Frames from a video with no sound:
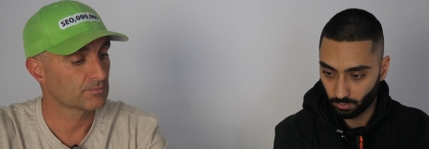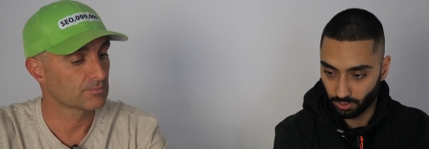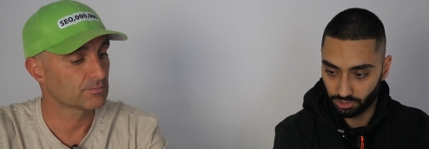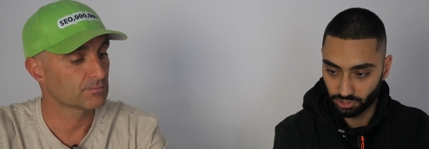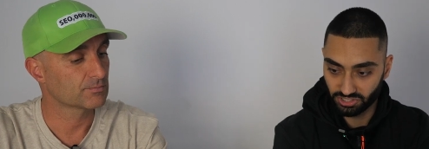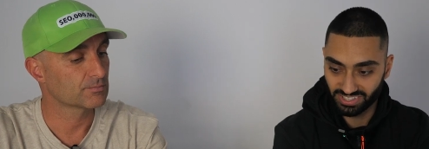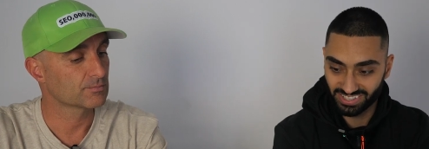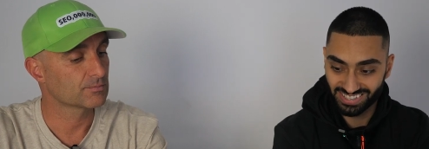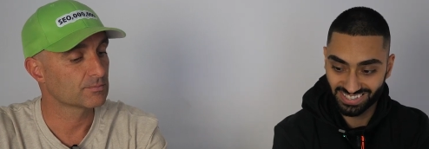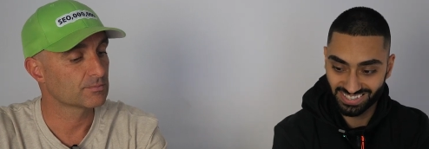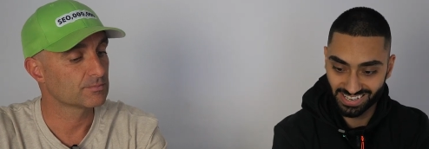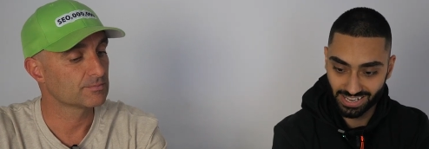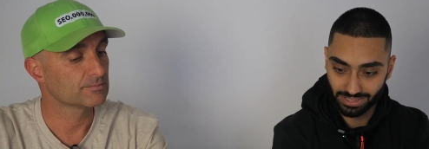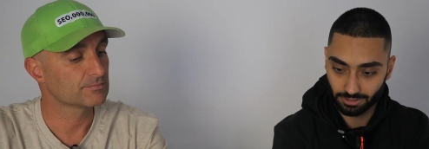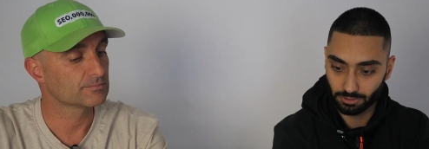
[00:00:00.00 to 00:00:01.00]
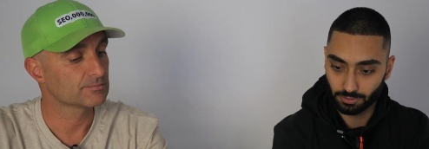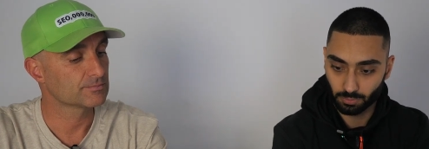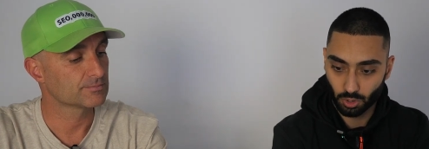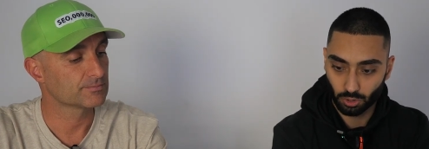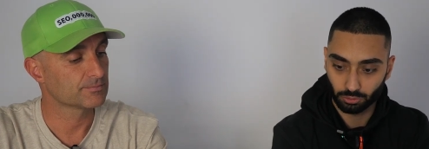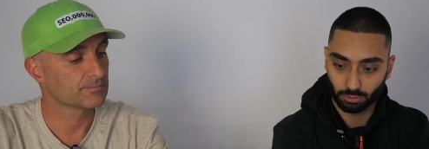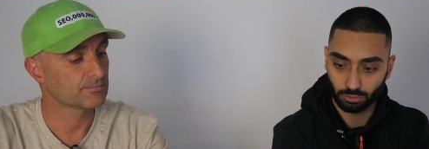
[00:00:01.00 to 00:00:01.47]
Speaker 1: which is the standard
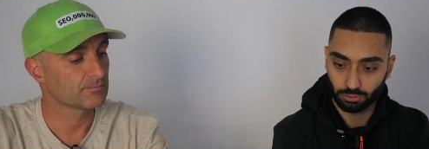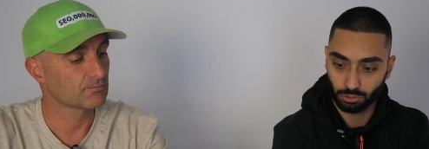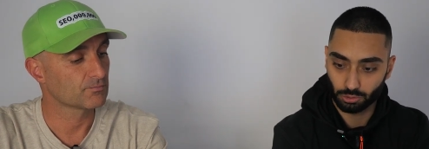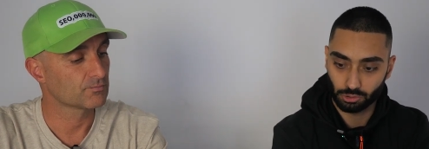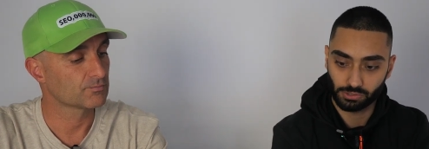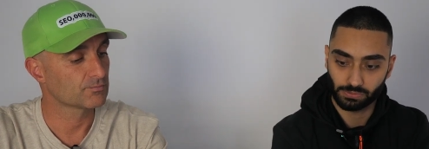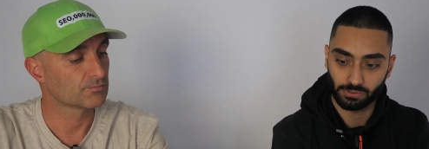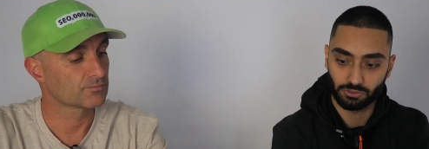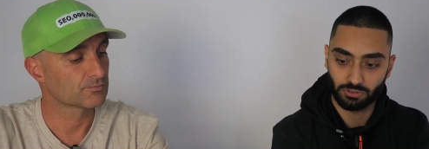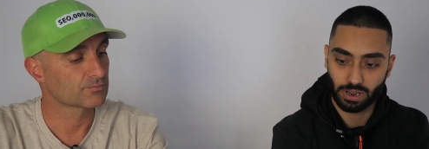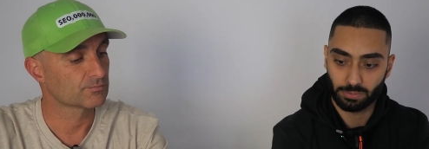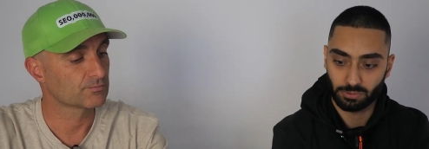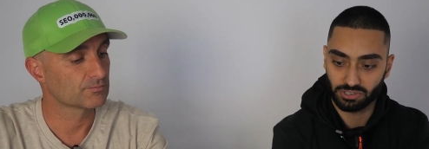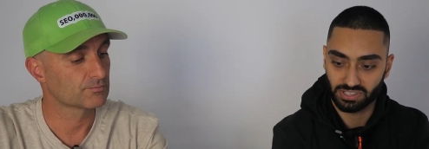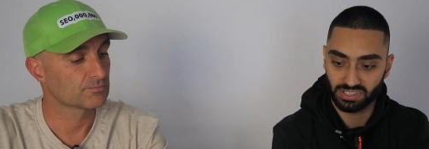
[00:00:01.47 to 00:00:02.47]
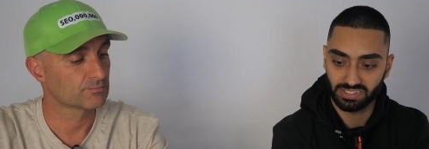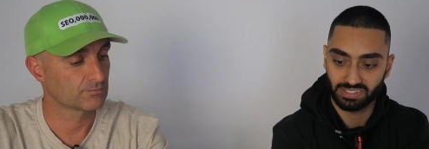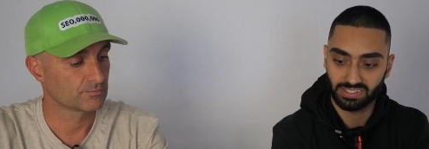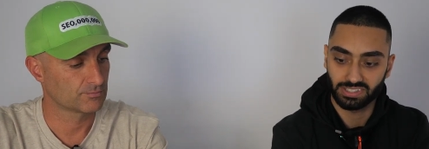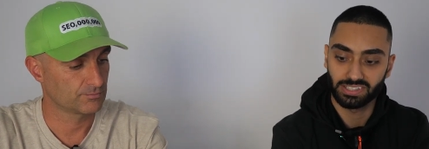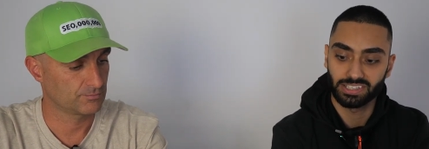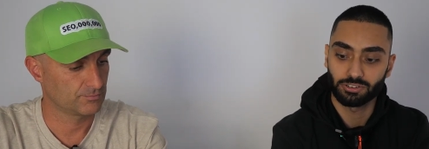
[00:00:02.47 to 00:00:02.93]
model used for
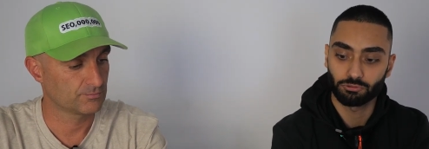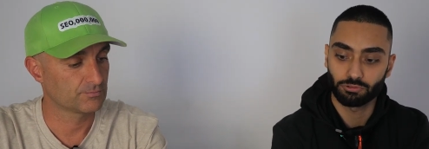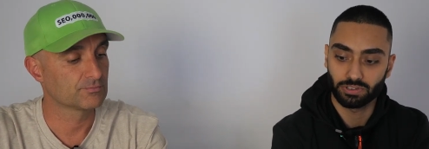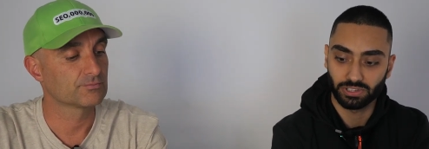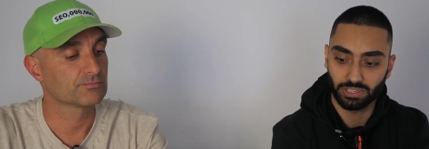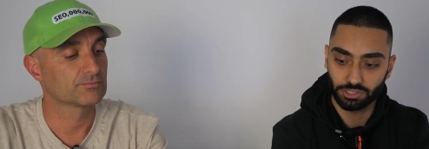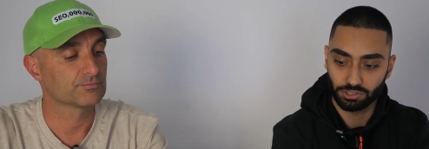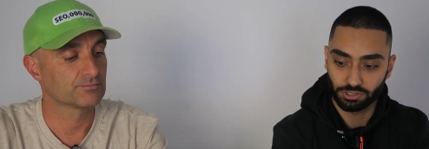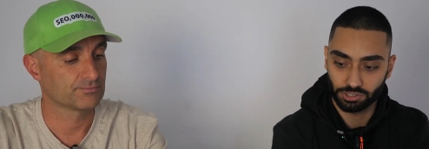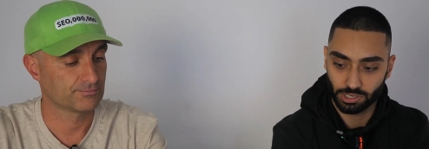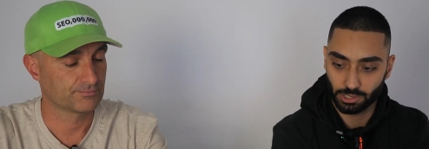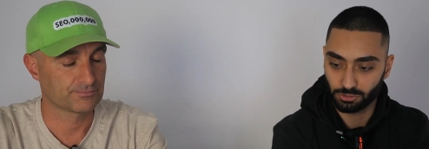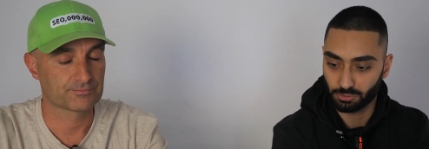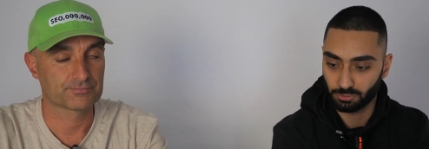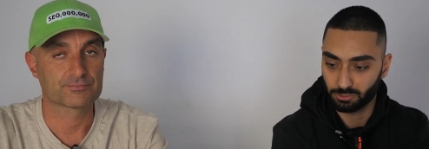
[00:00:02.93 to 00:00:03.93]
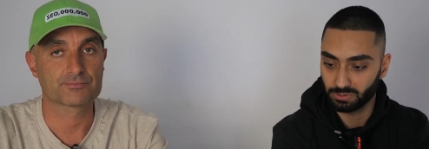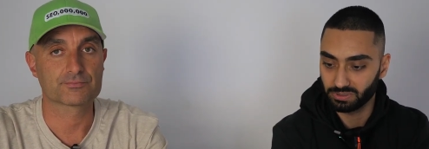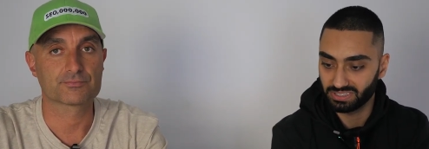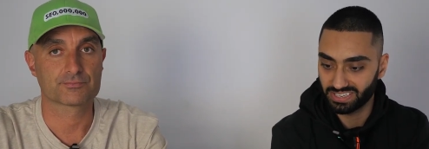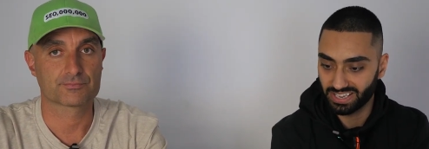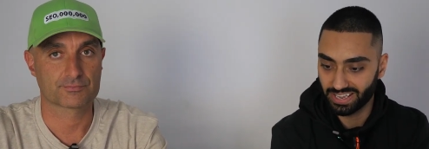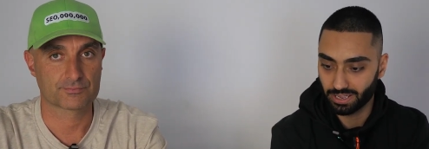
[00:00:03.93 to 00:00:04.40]
representing relationships
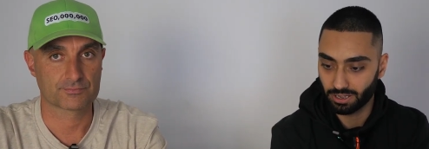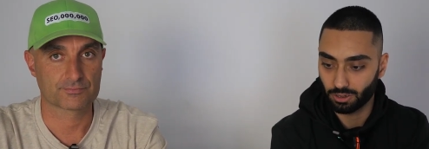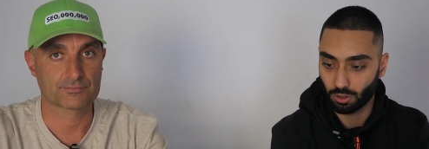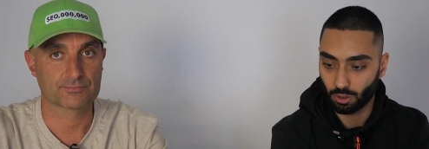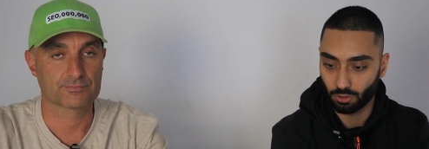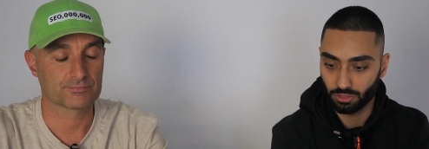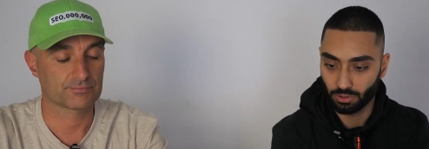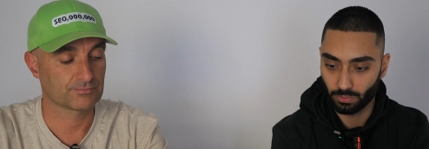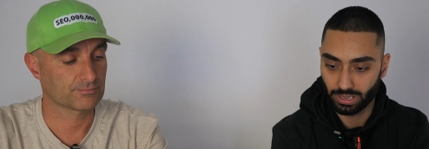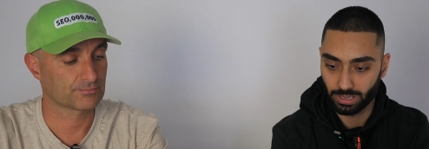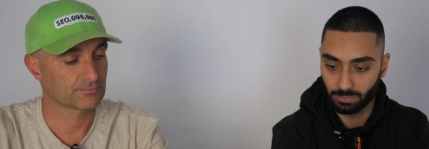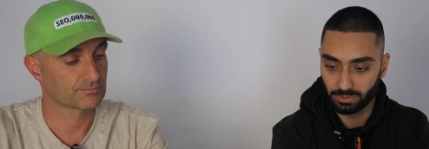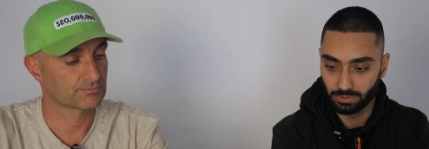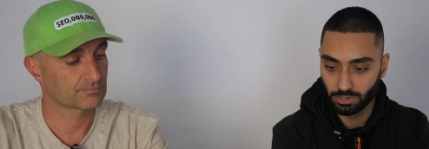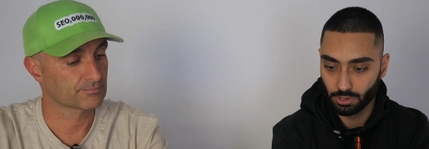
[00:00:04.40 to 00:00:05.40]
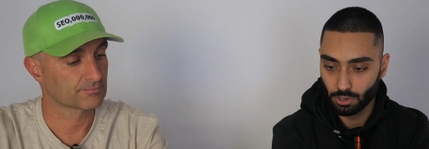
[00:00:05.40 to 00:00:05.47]
between data on the web.